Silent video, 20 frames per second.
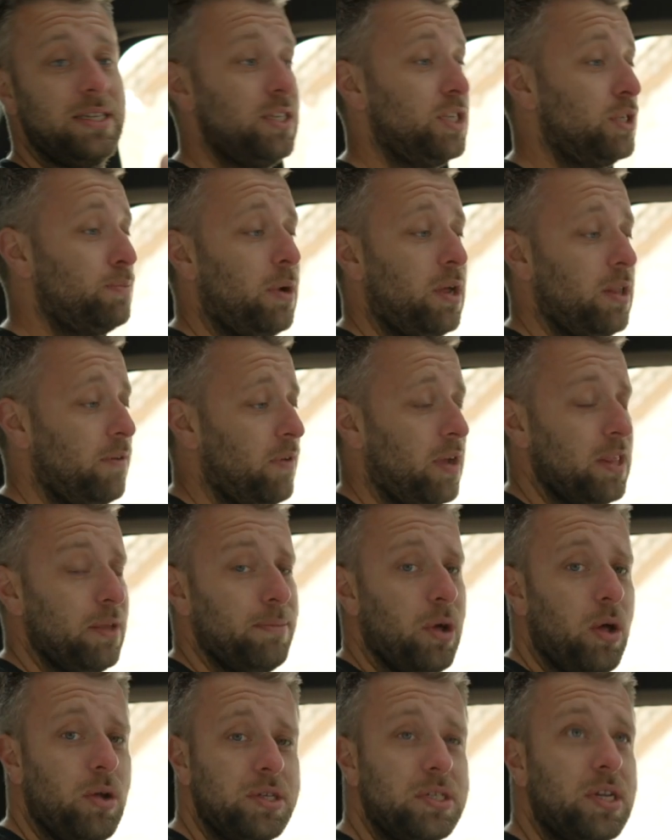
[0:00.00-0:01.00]
despite the fact that
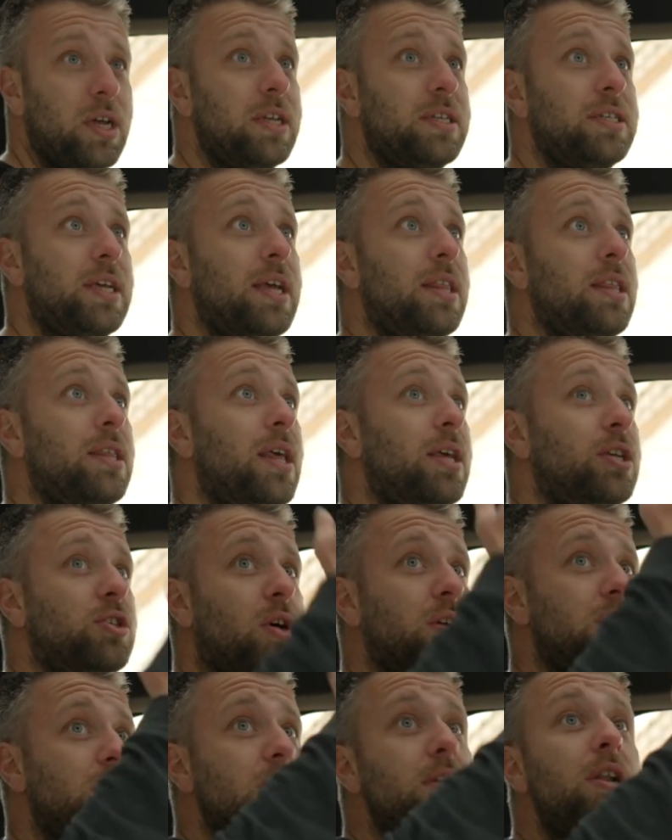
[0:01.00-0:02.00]
Polestar say that they
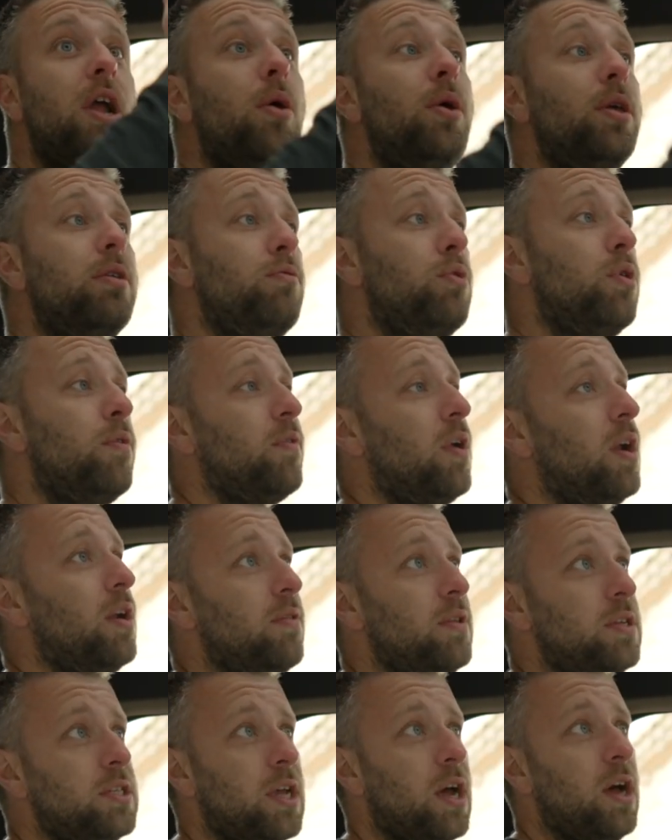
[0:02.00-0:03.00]
try to lower the roofline of
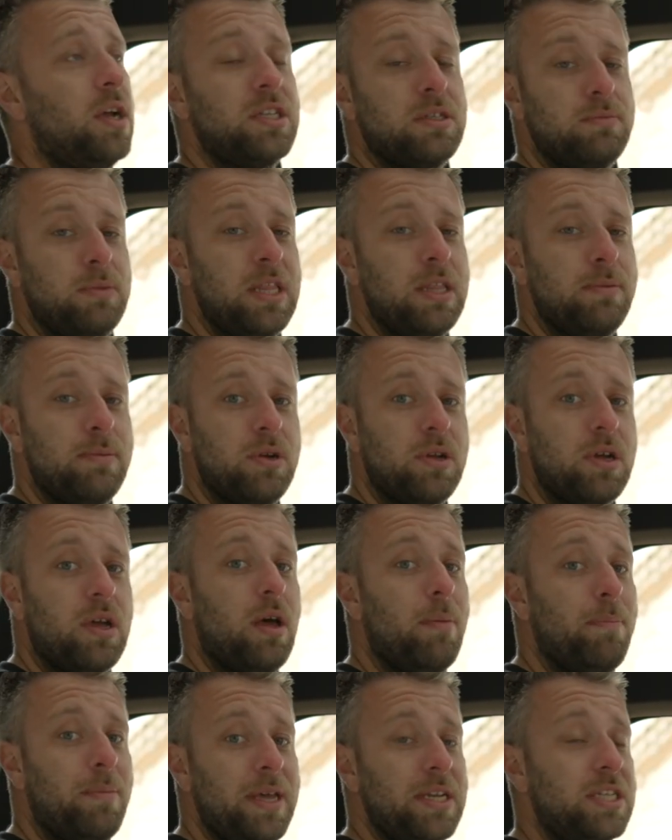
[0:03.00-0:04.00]
these cars to make them look
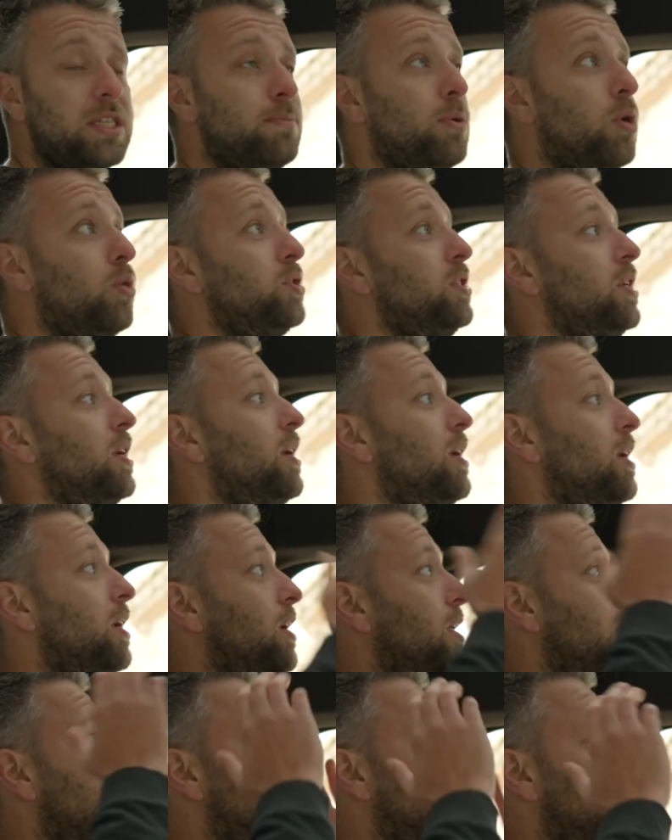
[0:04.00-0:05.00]
a bit sportier.
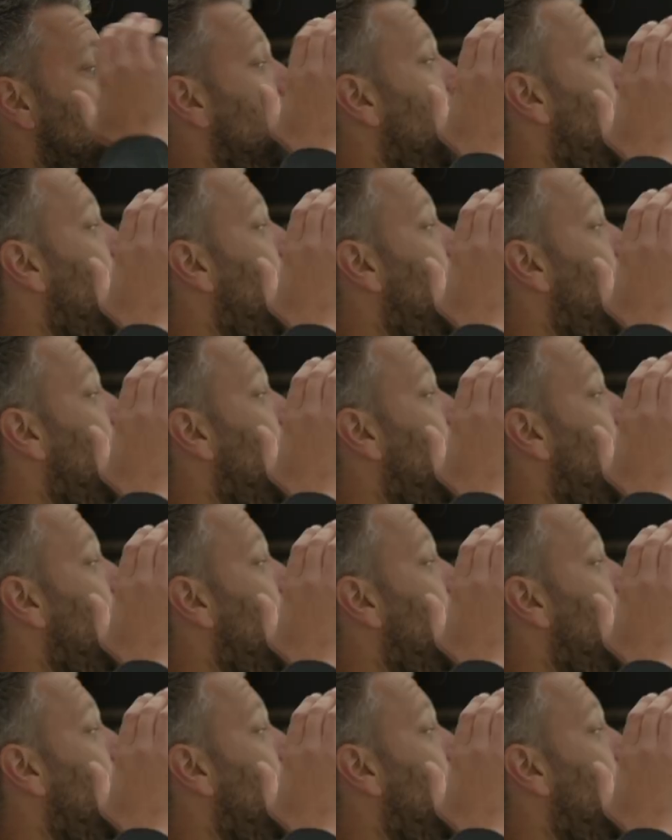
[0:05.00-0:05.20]
There's still